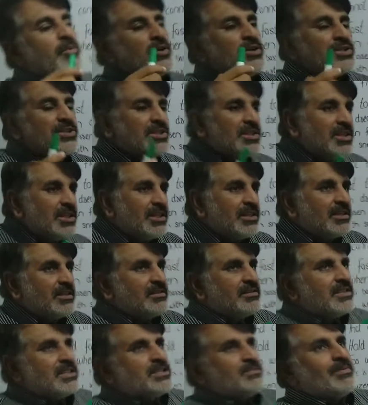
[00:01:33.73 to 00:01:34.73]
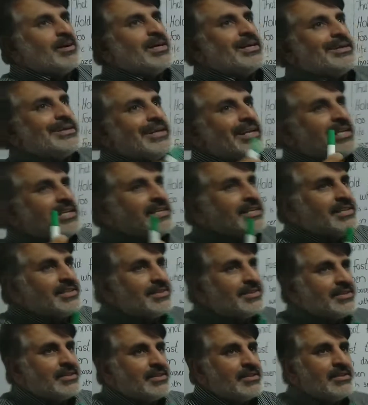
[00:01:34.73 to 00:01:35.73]
poetry, the
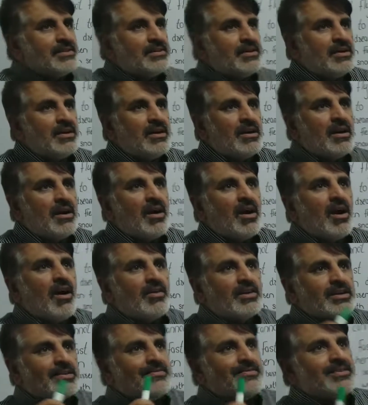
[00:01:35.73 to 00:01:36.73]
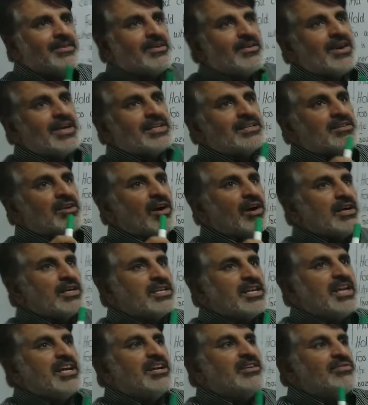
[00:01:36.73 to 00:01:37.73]
spontaneous overflow of
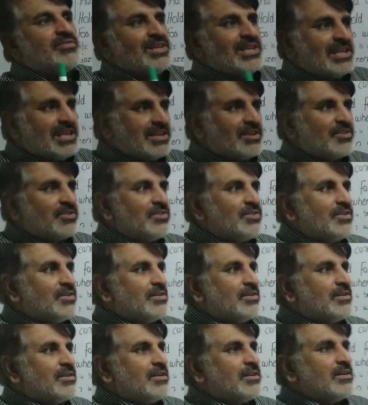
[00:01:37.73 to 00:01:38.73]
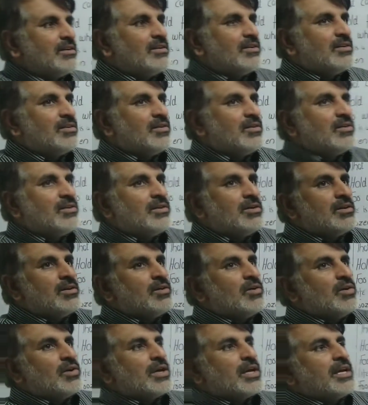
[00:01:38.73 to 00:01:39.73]
thought and feeling.
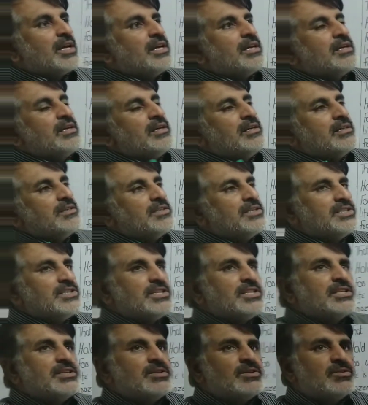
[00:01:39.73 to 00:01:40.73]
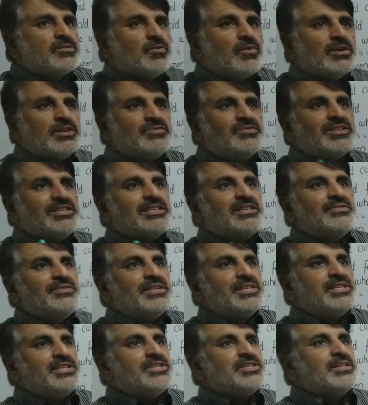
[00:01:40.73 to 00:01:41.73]
Okay, this is word for
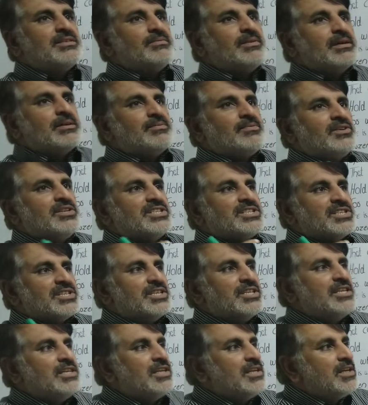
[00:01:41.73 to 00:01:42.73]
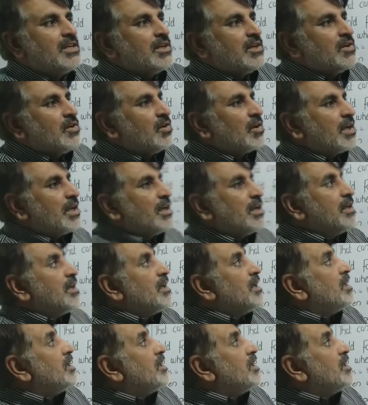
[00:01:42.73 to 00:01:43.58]
definition for poetry. Okay,